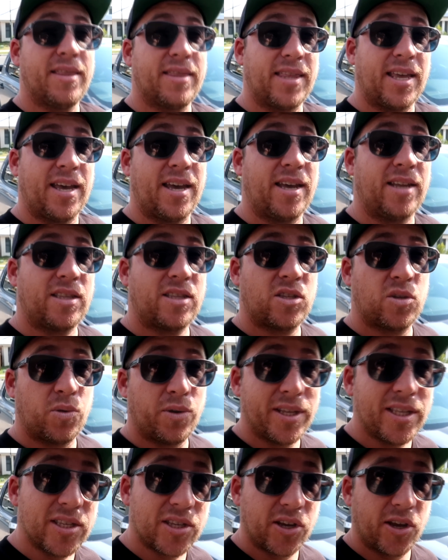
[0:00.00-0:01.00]
The
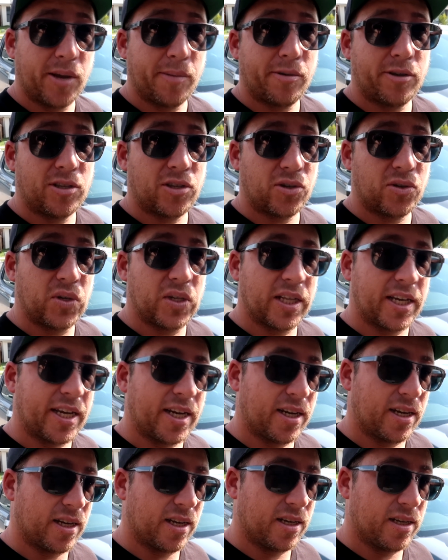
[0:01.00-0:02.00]
twin turbo
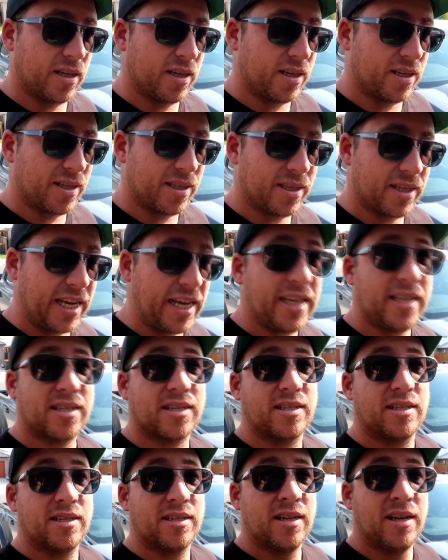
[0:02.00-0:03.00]
2-litre
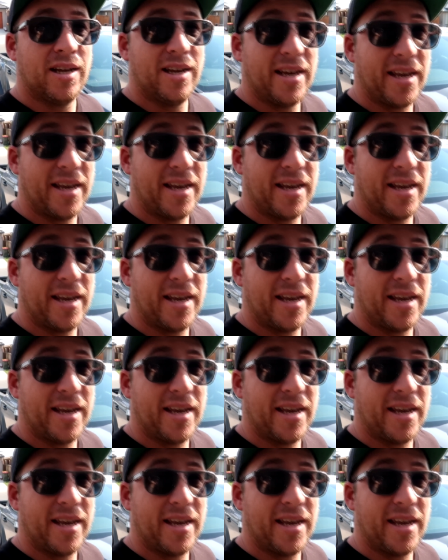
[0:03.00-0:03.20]
diesel